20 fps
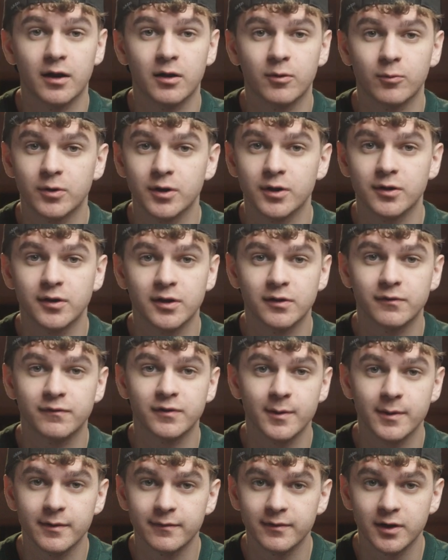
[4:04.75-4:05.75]
on where you need to
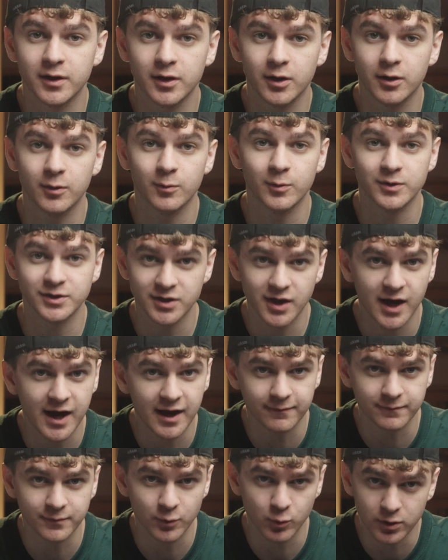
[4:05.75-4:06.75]
film the video and what you
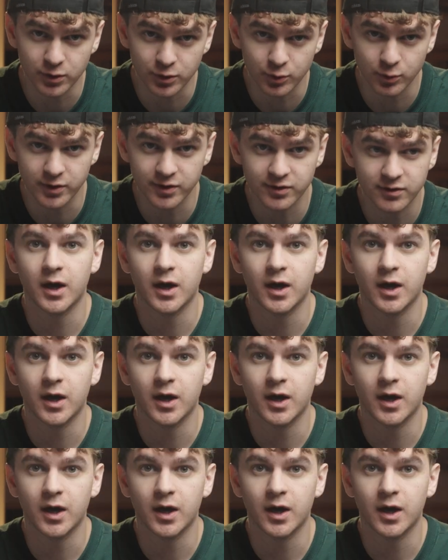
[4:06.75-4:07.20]
have to work with.